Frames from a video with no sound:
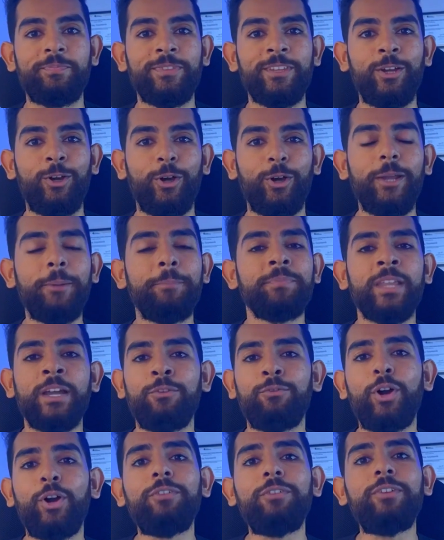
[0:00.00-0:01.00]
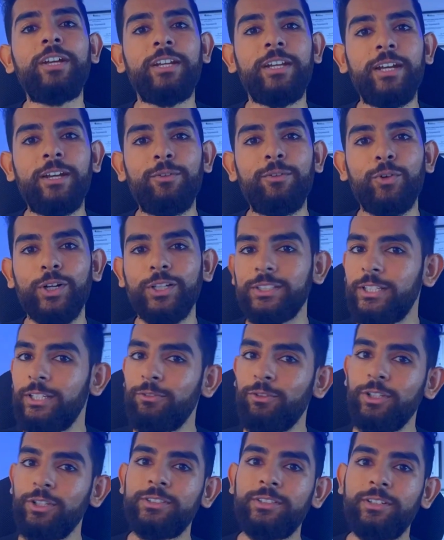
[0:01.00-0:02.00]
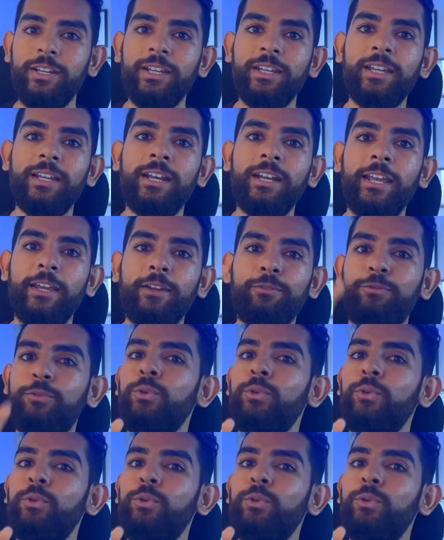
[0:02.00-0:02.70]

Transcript: Okay, what we did was he was drinking like